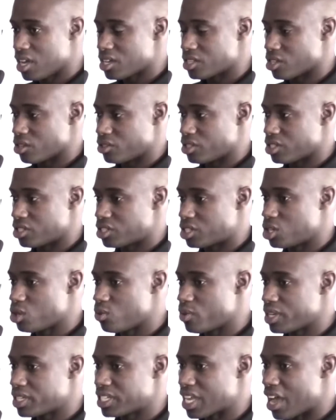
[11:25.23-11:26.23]
So just
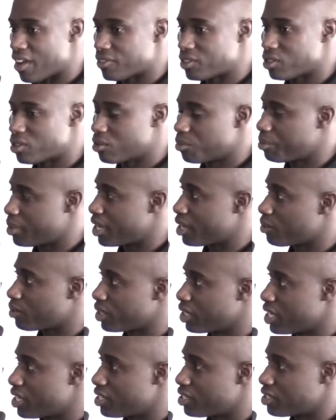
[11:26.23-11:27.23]
two weeks after being
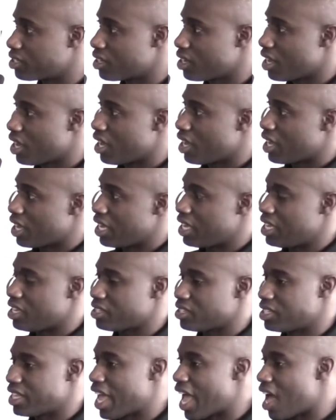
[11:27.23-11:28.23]
released, he
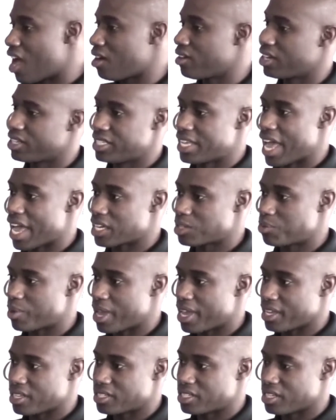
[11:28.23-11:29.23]
is now a
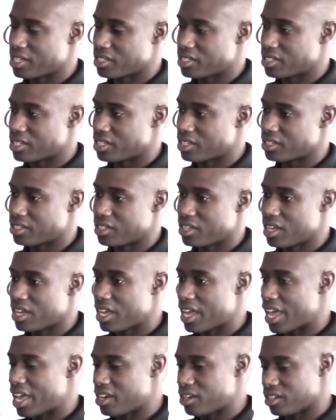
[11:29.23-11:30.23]
tax-paying citizen
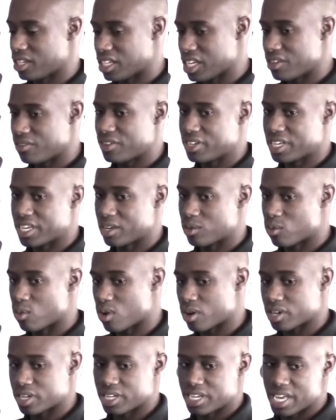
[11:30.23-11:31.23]
and living and
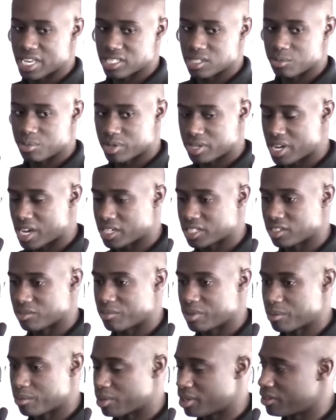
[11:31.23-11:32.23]
working as a
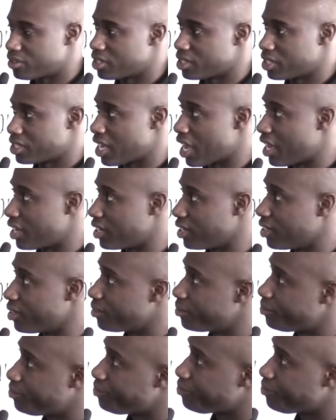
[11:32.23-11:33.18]
productive member of society.